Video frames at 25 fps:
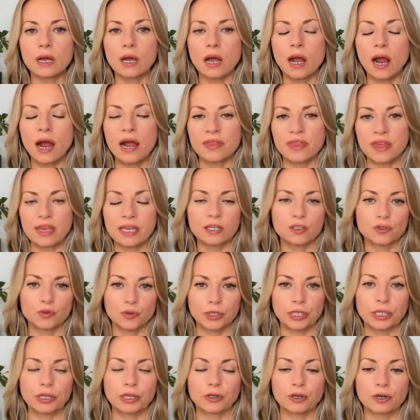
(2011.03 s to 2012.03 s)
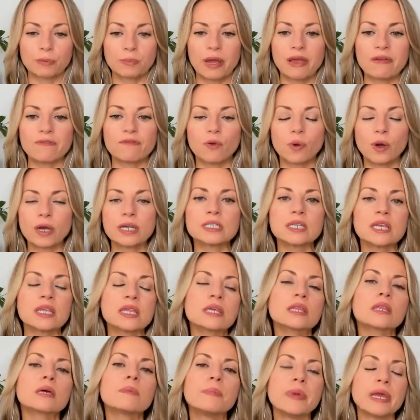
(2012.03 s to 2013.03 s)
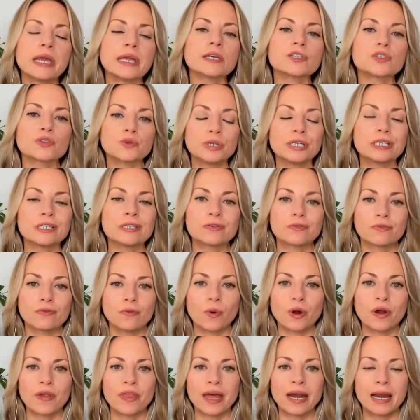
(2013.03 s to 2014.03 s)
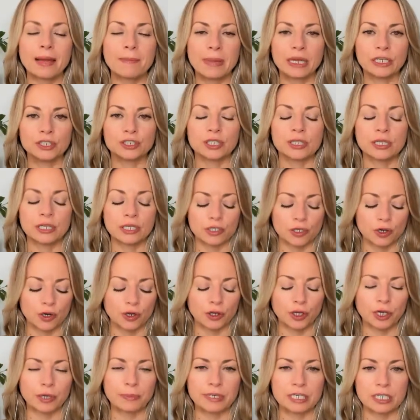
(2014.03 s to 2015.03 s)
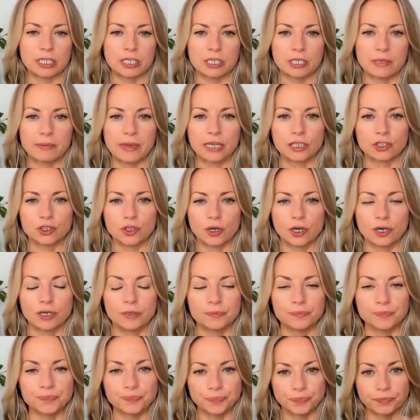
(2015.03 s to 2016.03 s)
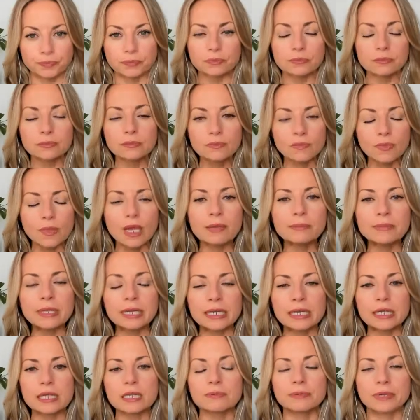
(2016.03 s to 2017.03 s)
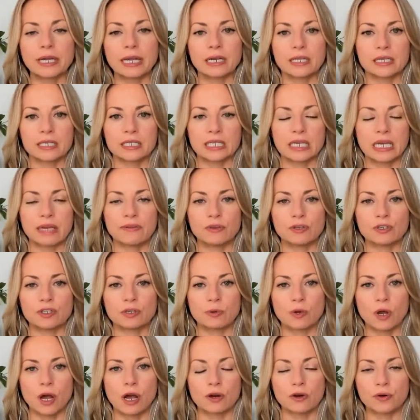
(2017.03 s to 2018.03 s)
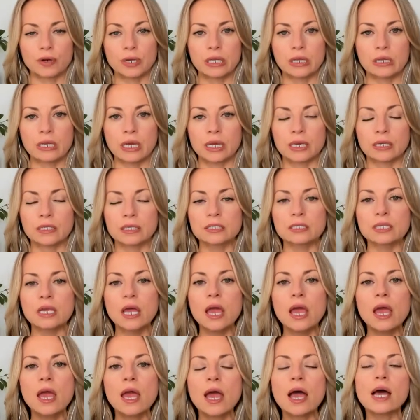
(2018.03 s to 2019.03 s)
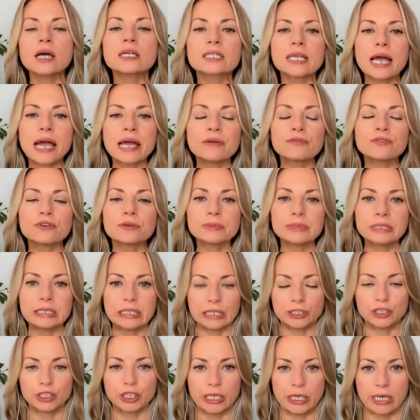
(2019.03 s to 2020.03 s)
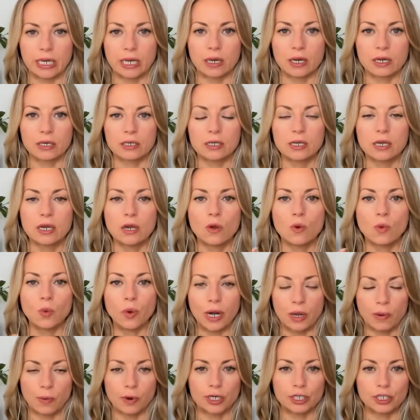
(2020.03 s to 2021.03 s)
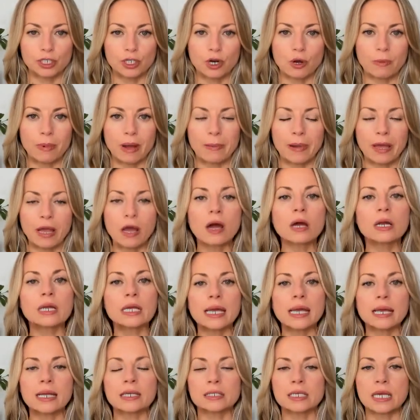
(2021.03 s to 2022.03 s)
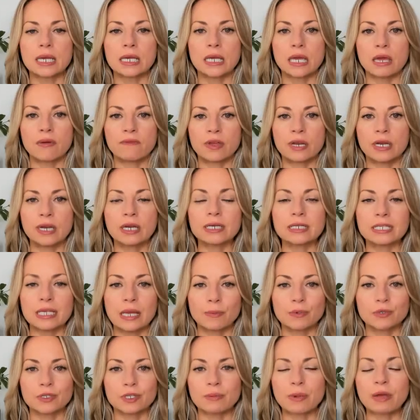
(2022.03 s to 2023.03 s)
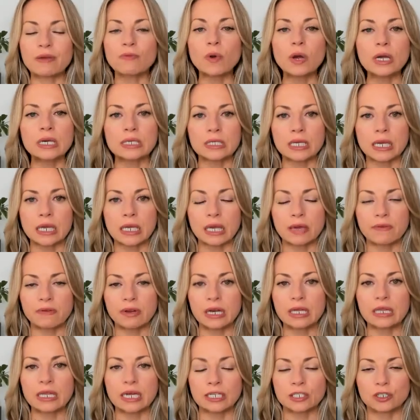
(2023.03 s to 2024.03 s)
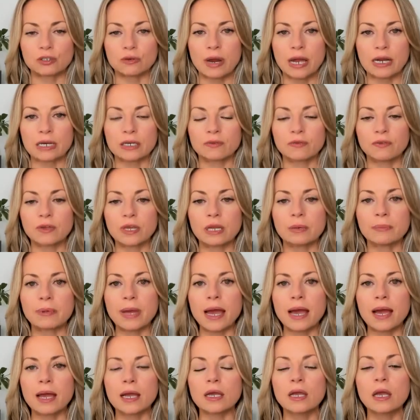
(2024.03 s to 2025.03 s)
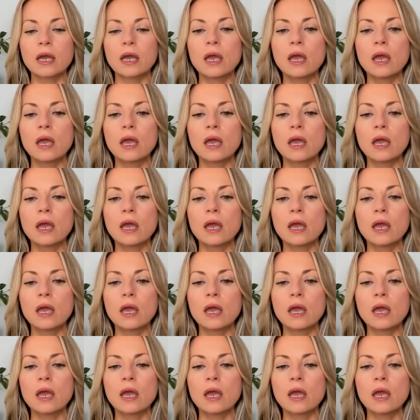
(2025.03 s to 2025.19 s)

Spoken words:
I think it's really lowered my voice. I think the biggest reason for that, I mentioned this earlier, but just to make sure I'm landing the plane on this and giving you some concrete things, aside from teaching it what I wanted to know about my audience and giving it examples of my voice and giving it that direct feedback,